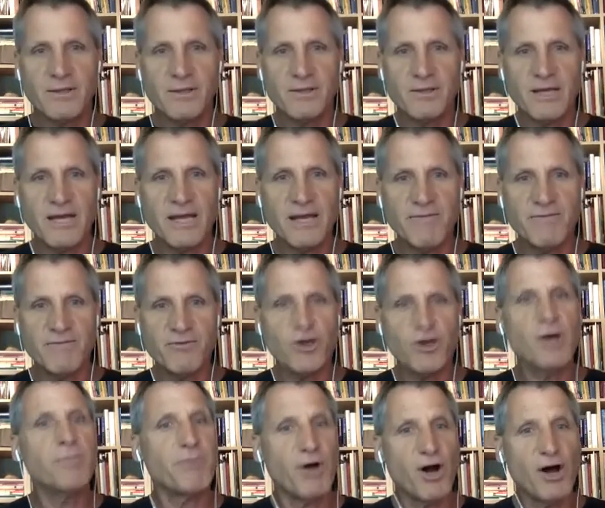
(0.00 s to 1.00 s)
kind of
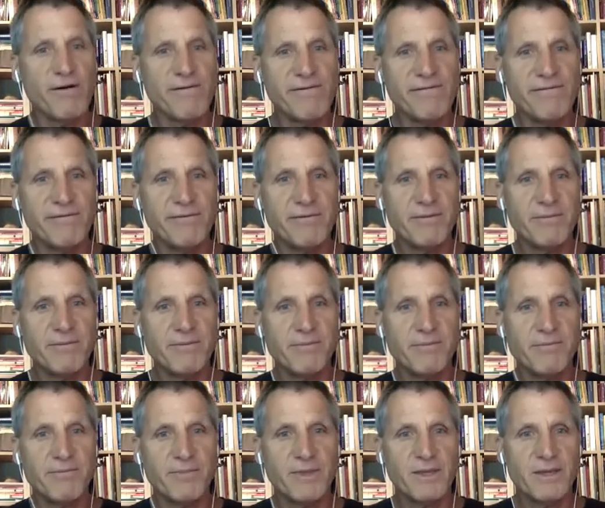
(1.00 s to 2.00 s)
jump off,
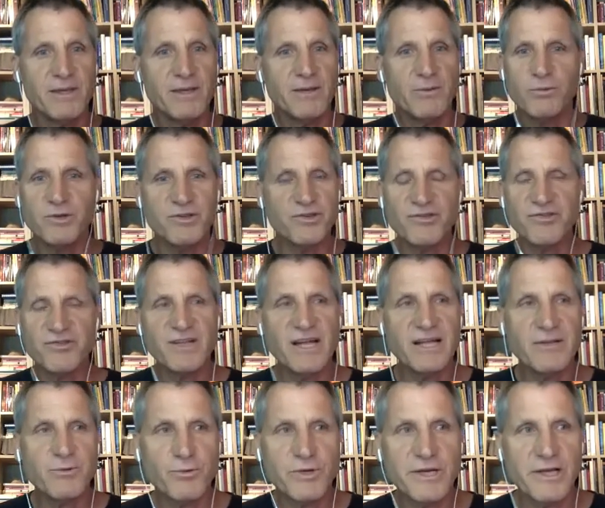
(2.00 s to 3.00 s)
which is
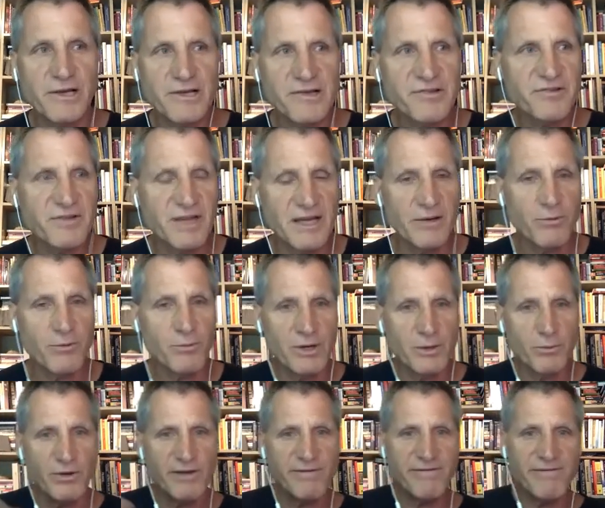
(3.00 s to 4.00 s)
not realistic
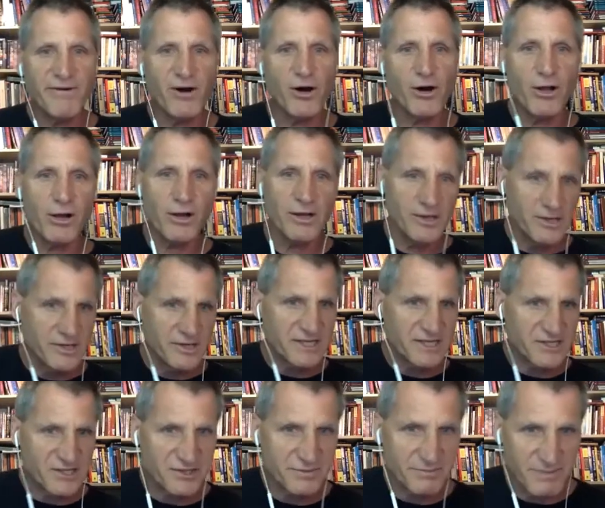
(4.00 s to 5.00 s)
when we fall
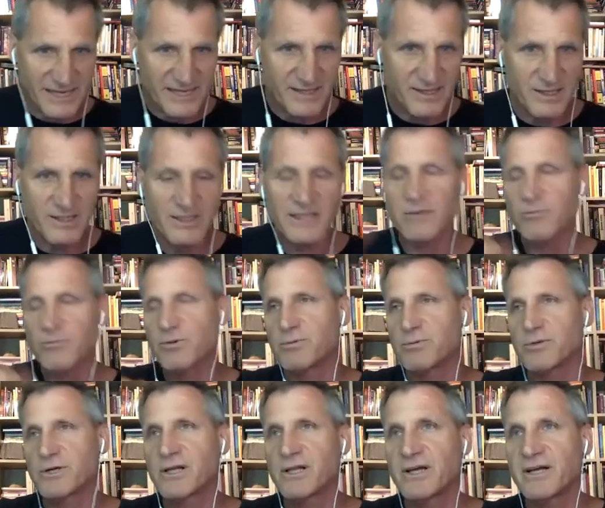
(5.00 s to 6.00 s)
unexpectedly when
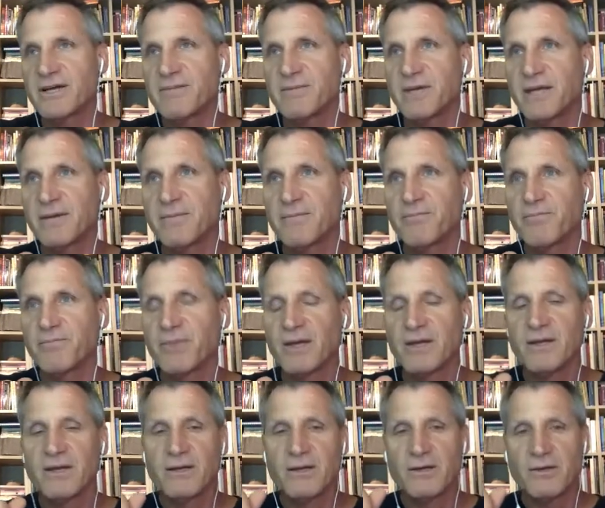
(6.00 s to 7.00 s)
we're climbing.
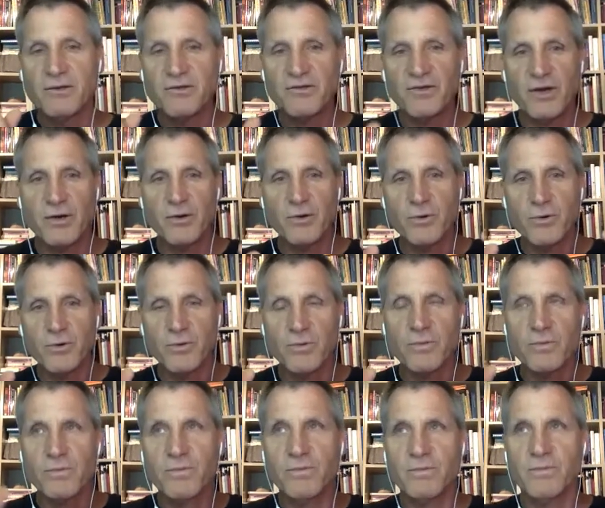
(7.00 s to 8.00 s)
So
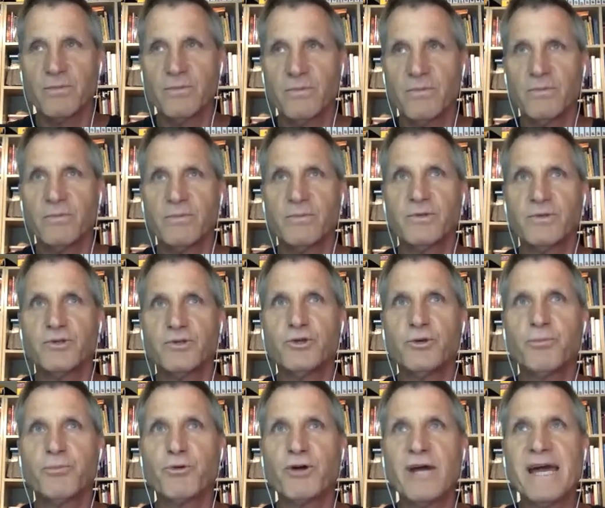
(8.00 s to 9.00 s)
to
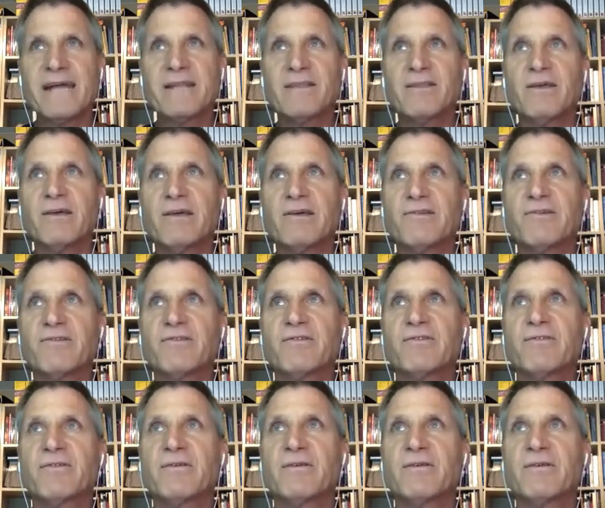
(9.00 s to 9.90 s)
practice,